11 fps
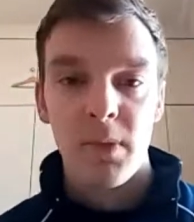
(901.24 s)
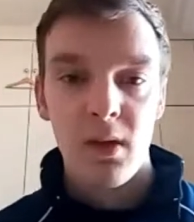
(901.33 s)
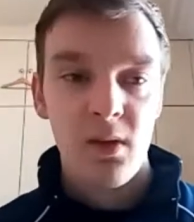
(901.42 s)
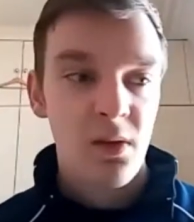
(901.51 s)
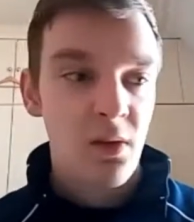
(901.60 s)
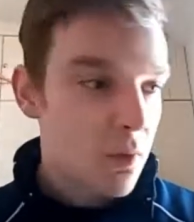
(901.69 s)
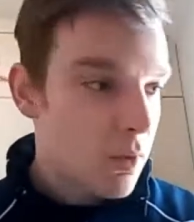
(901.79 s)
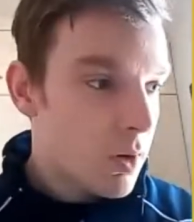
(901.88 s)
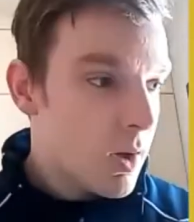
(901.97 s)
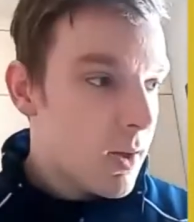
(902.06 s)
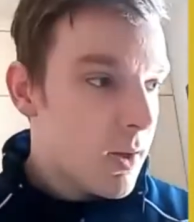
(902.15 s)
So
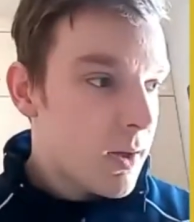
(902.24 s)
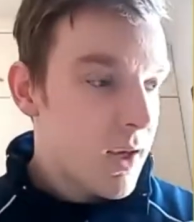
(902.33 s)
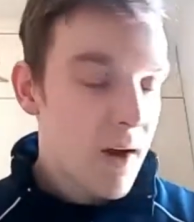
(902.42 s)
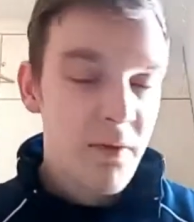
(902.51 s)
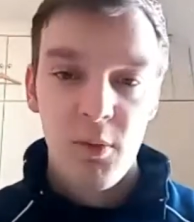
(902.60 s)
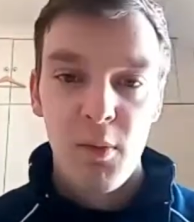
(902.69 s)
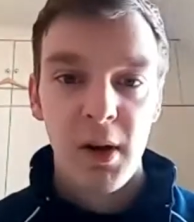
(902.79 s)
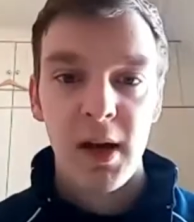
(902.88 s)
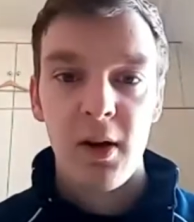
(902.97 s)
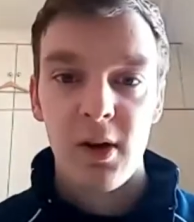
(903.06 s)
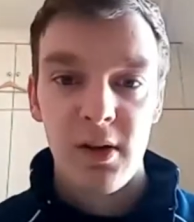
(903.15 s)
yeah, from a
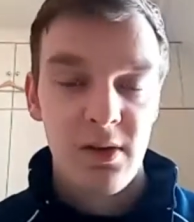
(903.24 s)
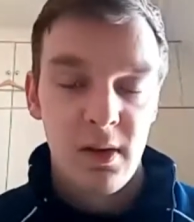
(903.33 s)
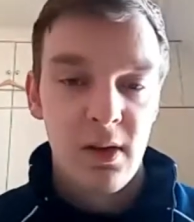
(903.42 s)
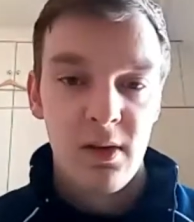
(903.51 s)
player, it's